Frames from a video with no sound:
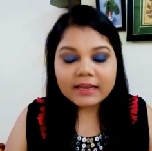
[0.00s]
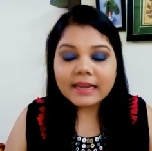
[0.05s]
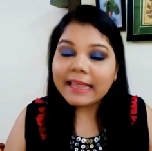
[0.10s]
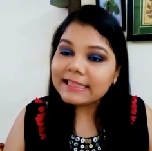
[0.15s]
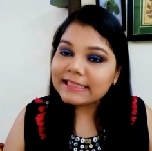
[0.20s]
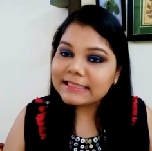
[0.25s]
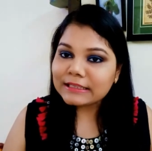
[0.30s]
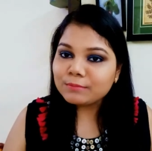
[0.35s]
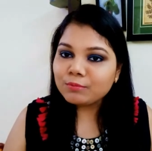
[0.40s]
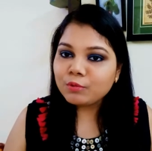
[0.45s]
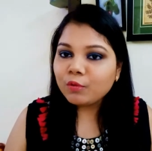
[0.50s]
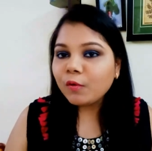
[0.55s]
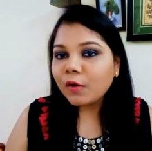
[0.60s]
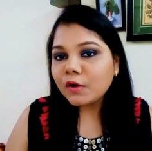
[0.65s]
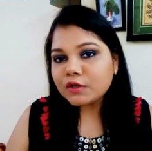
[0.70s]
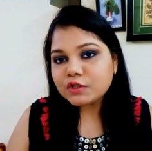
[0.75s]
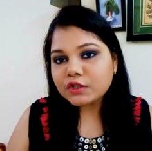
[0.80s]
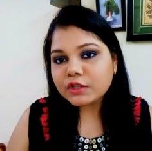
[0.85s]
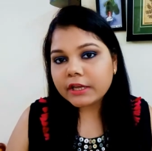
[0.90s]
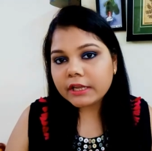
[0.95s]
let's move
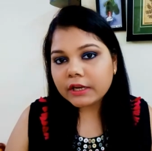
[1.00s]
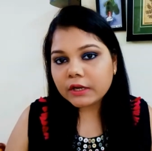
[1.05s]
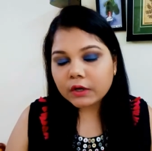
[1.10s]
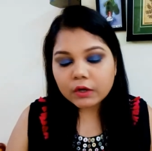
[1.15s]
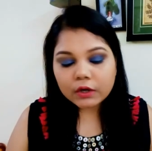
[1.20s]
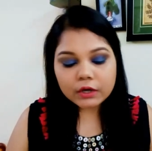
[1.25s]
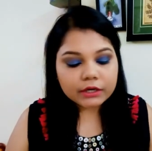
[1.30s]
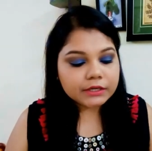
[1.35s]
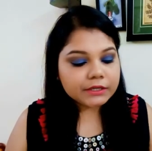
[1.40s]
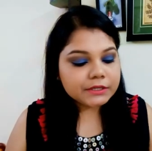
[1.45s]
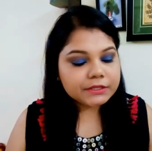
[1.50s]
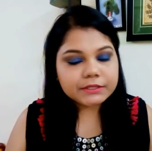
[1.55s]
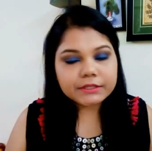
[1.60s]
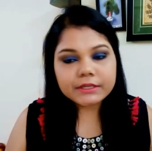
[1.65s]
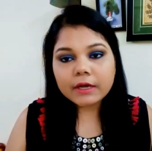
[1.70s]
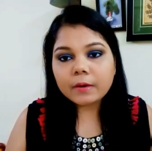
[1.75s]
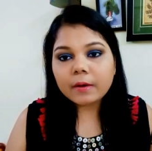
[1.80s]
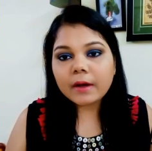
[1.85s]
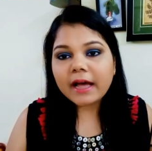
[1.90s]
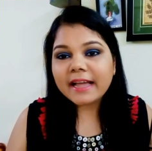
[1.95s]
on to the inner corners.
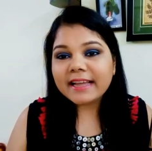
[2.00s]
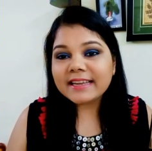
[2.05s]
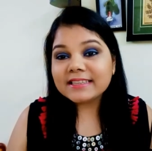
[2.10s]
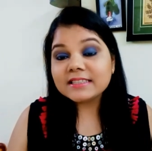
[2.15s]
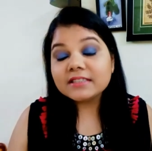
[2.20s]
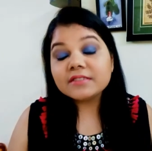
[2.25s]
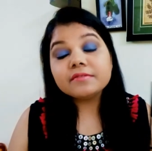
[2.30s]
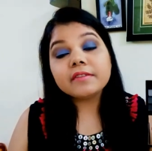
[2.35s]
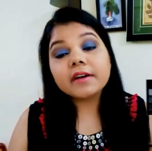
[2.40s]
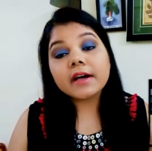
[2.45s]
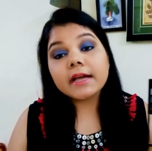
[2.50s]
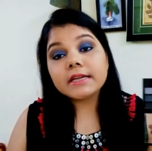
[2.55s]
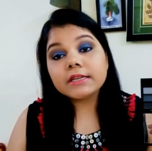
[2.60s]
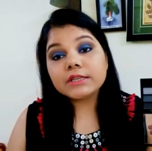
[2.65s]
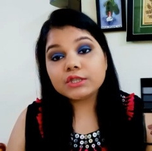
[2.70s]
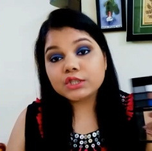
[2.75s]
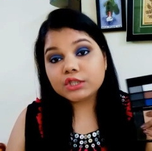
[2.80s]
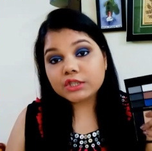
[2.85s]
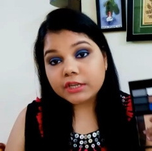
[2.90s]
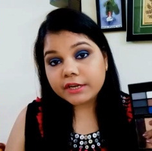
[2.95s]
Now I didn't
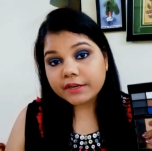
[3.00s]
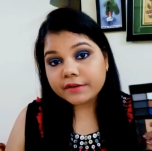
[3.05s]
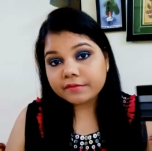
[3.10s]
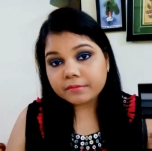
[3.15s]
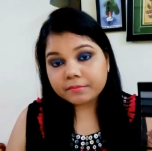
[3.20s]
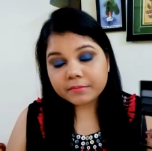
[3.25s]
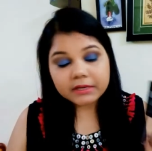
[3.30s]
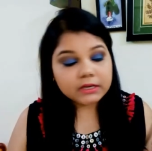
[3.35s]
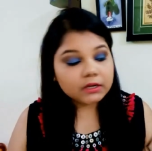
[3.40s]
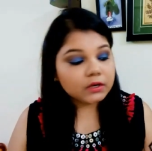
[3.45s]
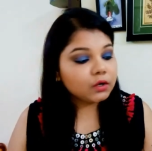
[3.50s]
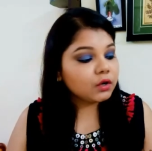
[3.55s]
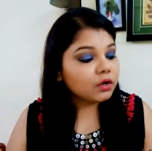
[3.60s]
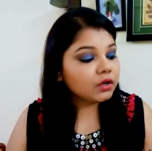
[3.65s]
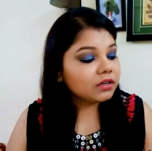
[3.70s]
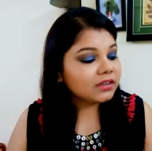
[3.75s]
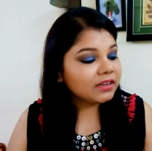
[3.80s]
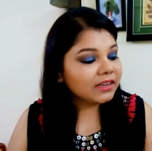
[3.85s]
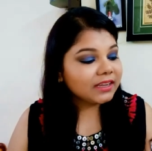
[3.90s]
find a shade for my inner corner.